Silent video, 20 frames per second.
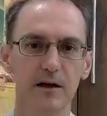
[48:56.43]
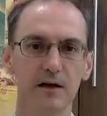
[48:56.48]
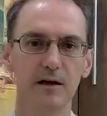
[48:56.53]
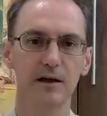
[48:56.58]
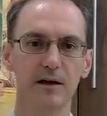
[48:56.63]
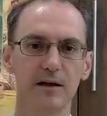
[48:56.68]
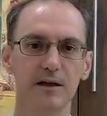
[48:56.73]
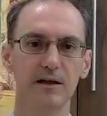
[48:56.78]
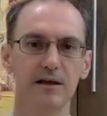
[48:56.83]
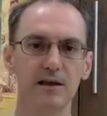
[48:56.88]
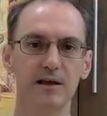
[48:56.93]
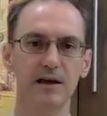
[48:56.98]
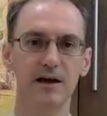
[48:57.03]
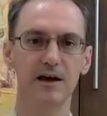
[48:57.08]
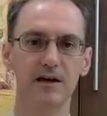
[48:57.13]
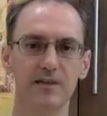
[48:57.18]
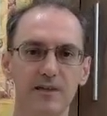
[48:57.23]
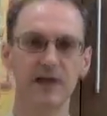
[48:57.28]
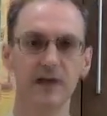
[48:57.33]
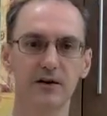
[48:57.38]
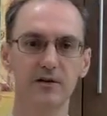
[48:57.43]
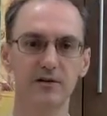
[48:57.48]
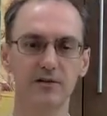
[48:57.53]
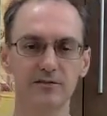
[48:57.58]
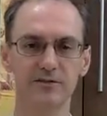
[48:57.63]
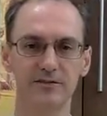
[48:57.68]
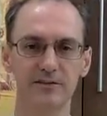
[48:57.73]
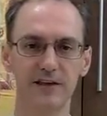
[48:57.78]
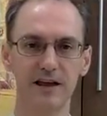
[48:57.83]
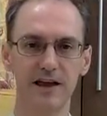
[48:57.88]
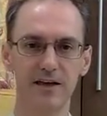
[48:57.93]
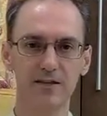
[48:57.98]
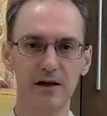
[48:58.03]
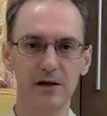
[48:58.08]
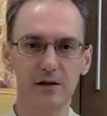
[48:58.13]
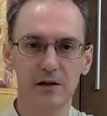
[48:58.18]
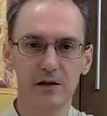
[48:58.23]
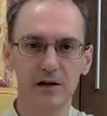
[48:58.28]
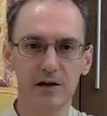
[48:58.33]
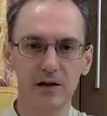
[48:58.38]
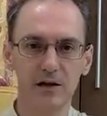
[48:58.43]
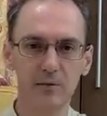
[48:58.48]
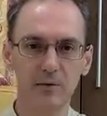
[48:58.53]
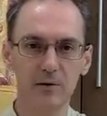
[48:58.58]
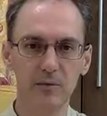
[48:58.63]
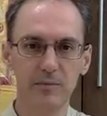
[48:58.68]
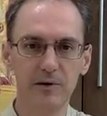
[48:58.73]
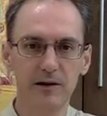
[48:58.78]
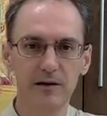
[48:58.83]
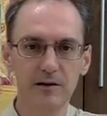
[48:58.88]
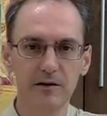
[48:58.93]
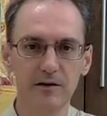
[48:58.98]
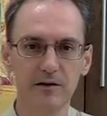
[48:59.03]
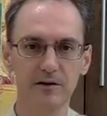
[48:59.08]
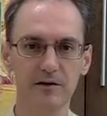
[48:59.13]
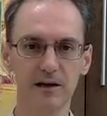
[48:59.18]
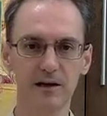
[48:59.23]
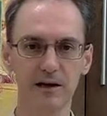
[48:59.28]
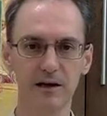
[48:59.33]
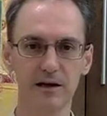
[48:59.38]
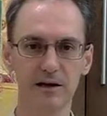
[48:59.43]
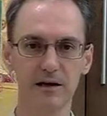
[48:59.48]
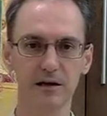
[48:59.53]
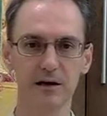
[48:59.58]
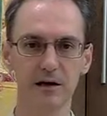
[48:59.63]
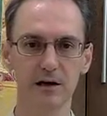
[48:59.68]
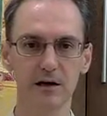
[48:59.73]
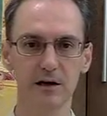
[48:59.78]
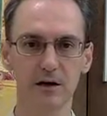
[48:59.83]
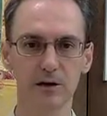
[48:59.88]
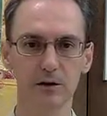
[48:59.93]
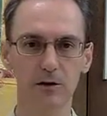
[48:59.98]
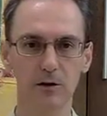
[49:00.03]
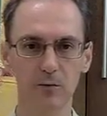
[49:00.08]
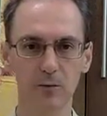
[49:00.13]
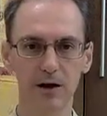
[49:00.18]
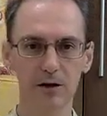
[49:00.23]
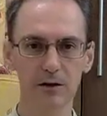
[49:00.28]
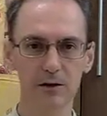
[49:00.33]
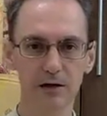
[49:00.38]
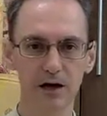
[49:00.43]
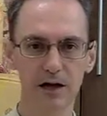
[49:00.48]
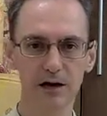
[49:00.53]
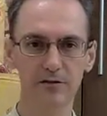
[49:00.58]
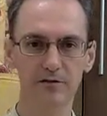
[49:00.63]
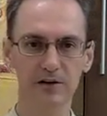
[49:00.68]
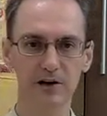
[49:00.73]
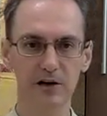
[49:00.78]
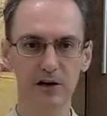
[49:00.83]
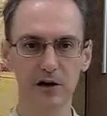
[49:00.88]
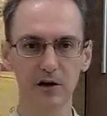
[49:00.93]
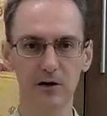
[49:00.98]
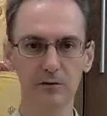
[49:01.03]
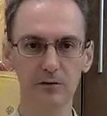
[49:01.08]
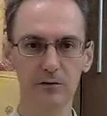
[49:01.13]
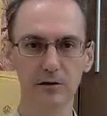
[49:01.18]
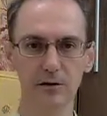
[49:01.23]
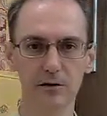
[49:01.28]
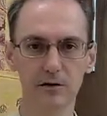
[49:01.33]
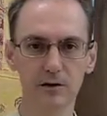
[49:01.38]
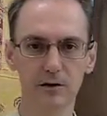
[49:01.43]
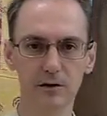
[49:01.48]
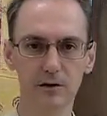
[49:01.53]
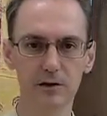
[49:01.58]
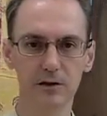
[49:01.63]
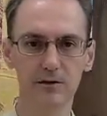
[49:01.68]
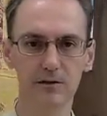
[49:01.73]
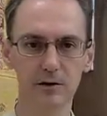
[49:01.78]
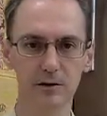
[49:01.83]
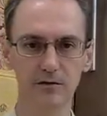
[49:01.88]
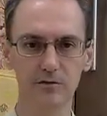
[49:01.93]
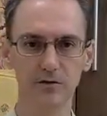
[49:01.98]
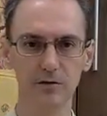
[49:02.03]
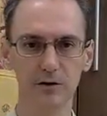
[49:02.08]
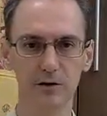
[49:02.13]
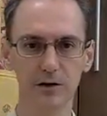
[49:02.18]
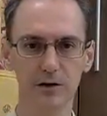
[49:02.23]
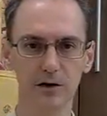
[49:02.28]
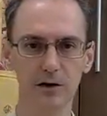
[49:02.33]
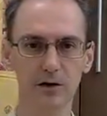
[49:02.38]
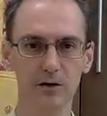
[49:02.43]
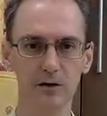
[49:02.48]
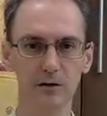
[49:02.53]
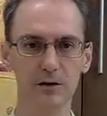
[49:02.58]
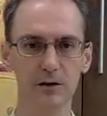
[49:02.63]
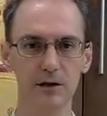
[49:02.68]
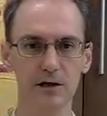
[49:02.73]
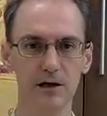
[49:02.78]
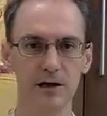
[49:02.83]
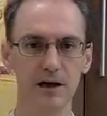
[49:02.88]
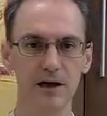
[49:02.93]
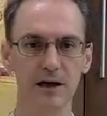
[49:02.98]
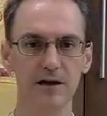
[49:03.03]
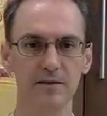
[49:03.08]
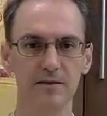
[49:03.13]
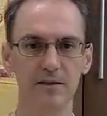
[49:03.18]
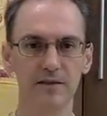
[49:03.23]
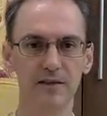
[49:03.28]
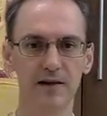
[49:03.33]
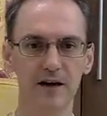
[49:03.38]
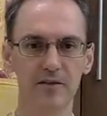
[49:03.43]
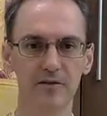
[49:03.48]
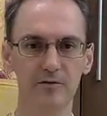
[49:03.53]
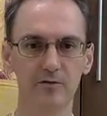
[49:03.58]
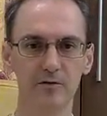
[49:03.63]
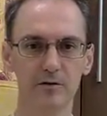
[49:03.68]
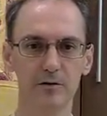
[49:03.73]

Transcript: Yeah, that's a little bit better. Okay. So one's kind of in close. You can see this foot's in close, and then the other foot's in